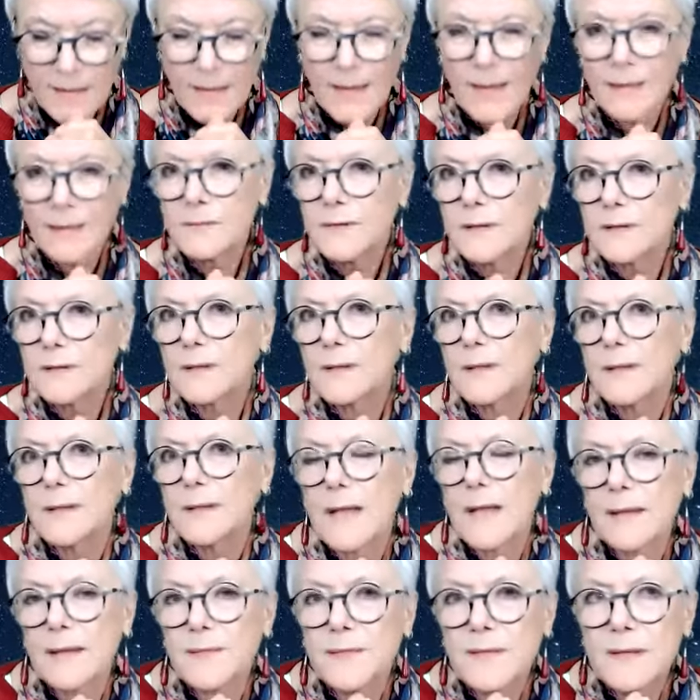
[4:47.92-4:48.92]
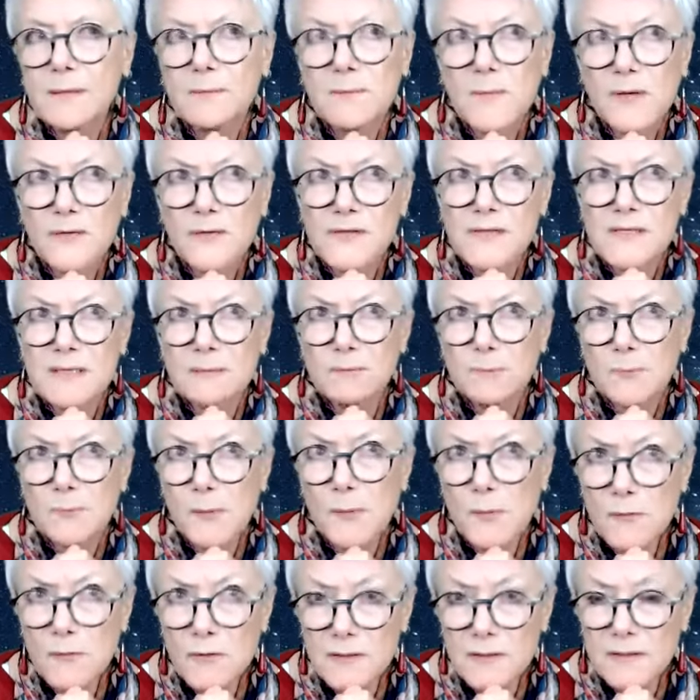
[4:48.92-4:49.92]
and I think most
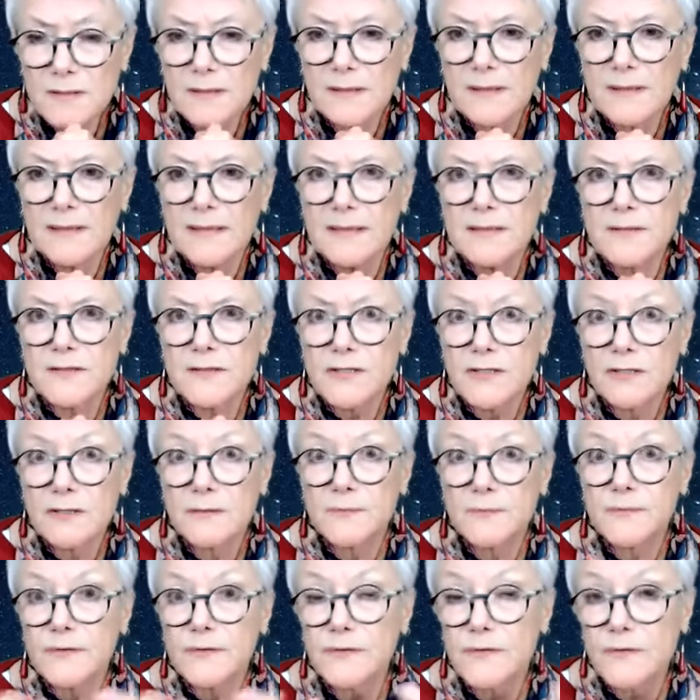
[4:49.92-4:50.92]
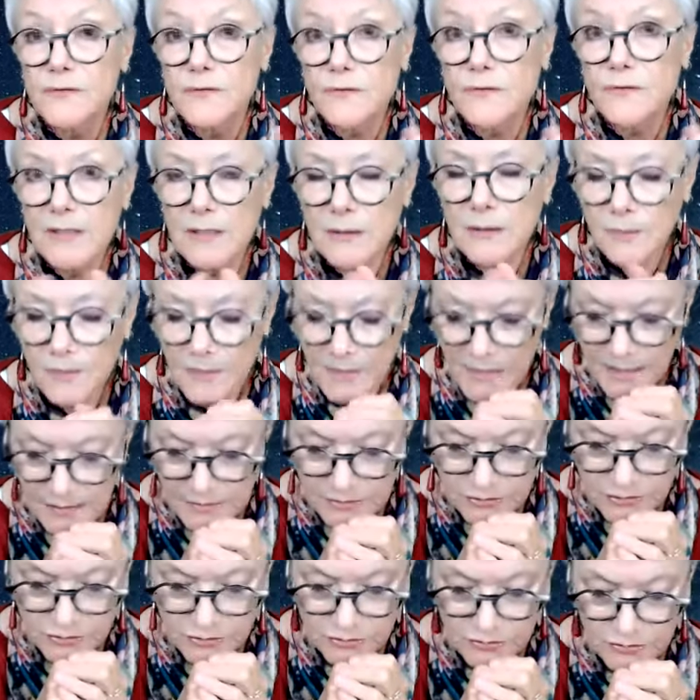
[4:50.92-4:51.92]
importantly, in terms of story
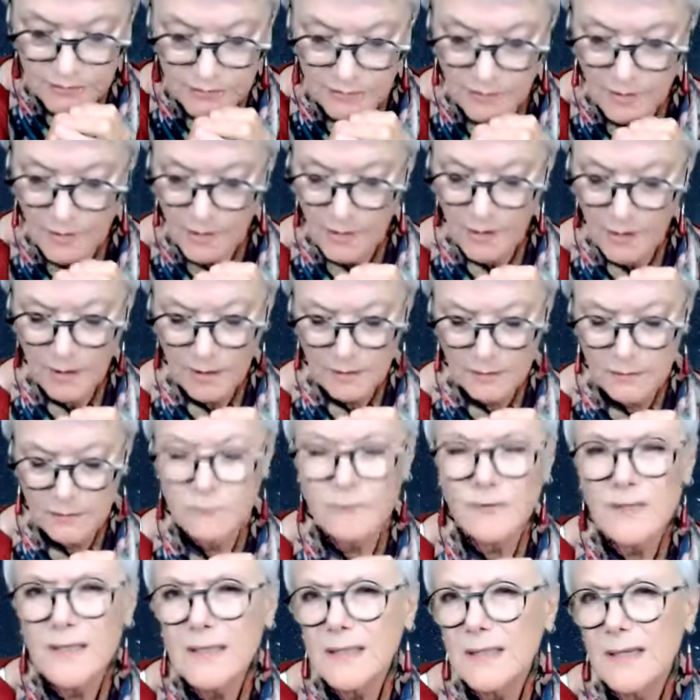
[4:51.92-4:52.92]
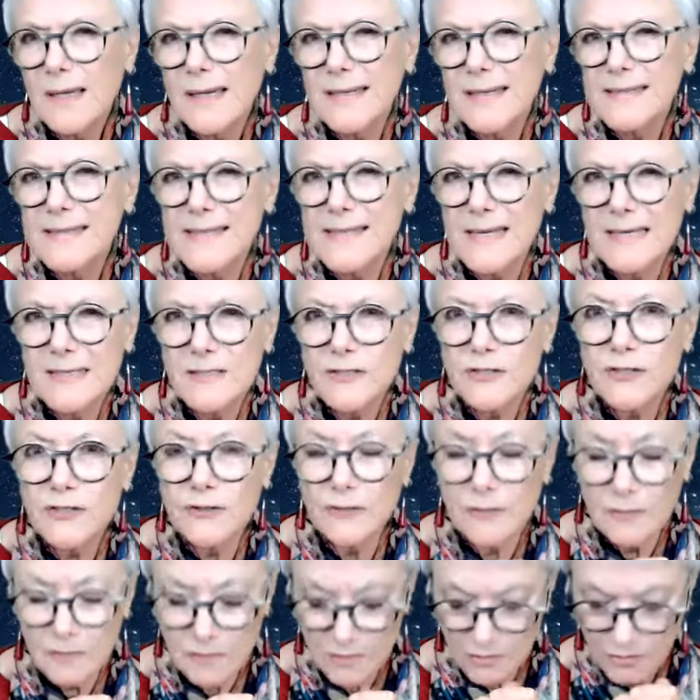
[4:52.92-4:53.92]
creation, the
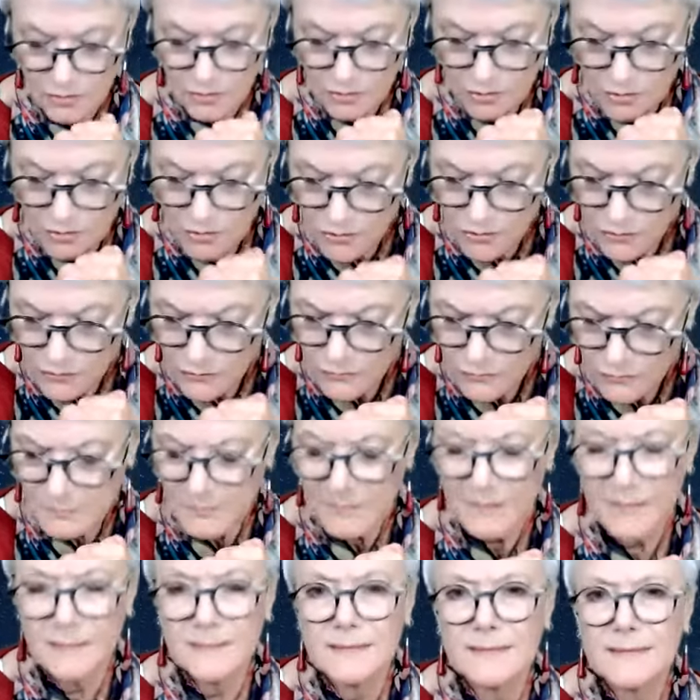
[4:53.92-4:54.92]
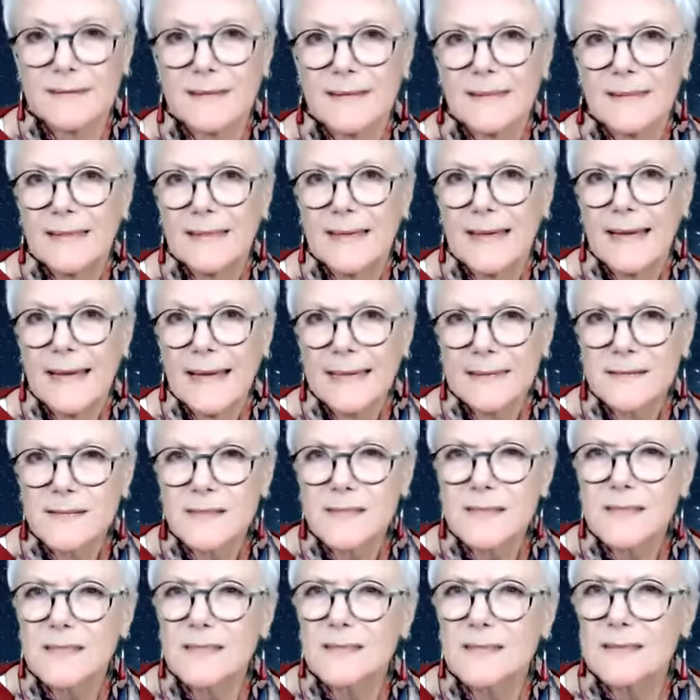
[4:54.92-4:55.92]
realization that humor adds
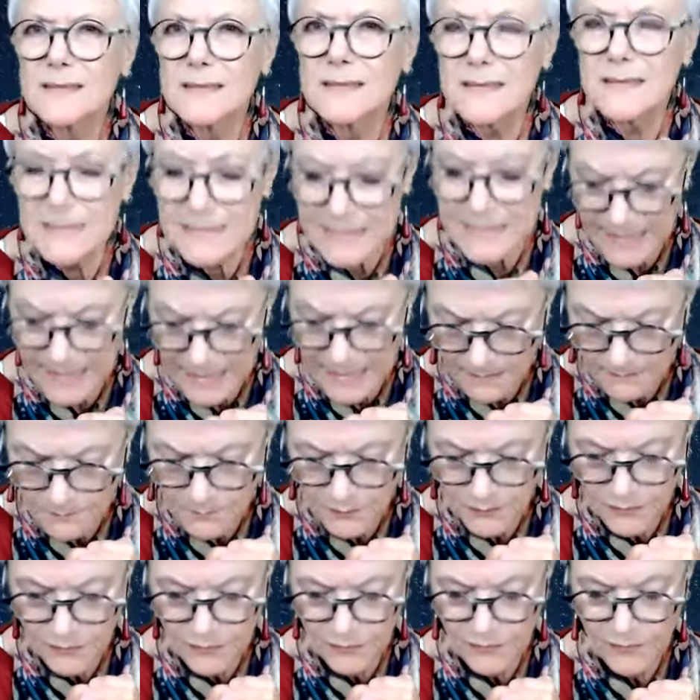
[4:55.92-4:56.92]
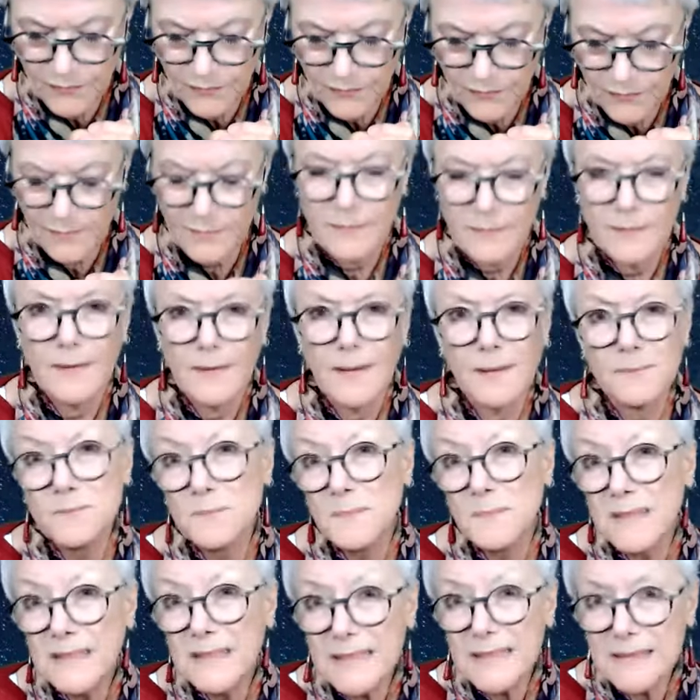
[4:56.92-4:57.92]
to the depth and
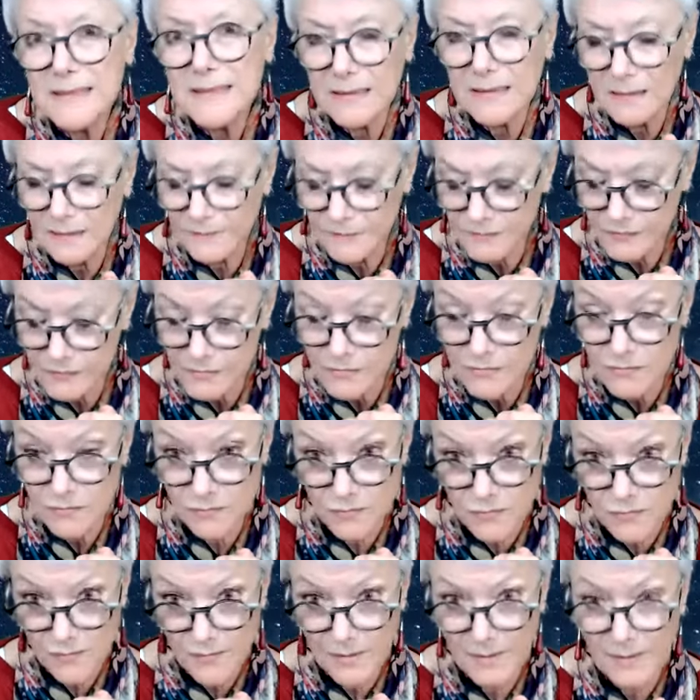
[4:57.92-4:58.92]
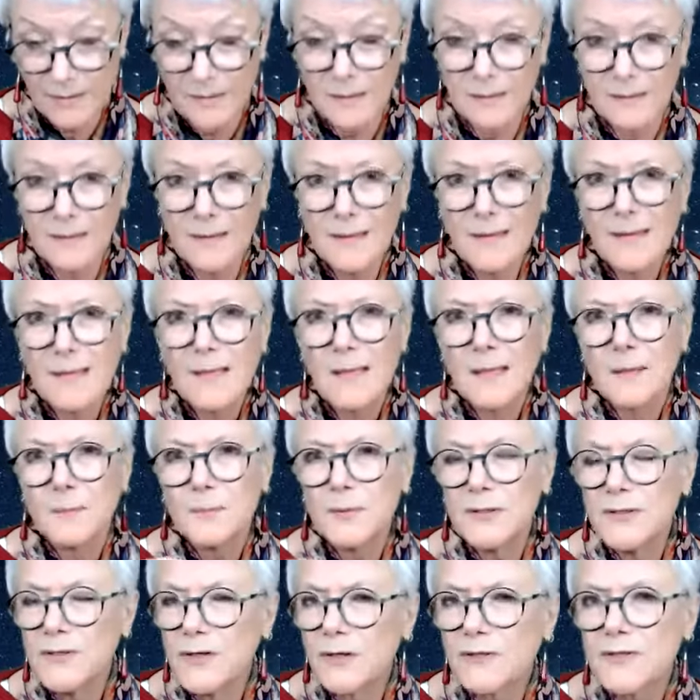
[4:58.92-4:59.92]
meaning of the story.
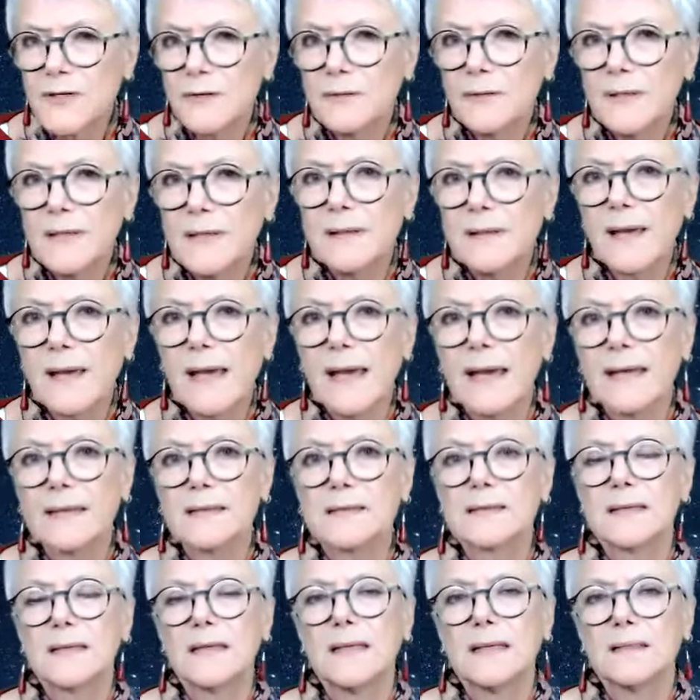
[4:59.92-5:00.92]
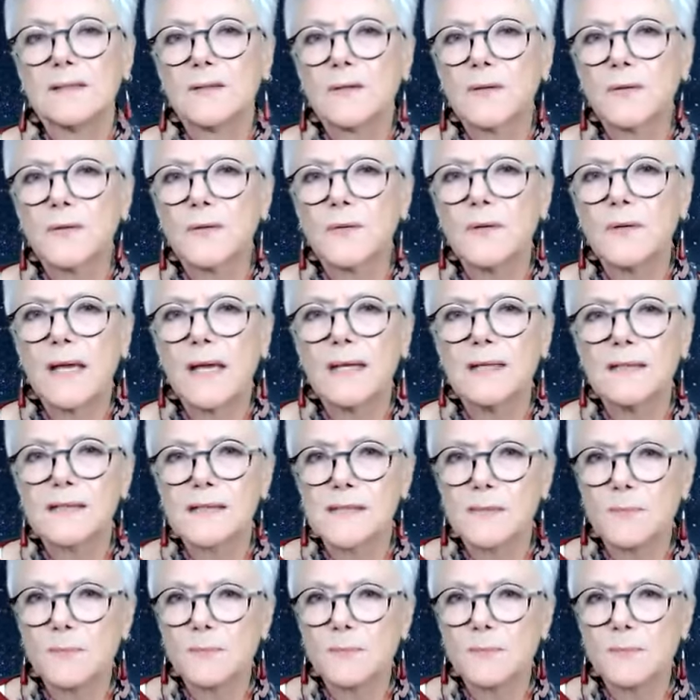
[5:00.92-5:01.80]
But not only that, it creates a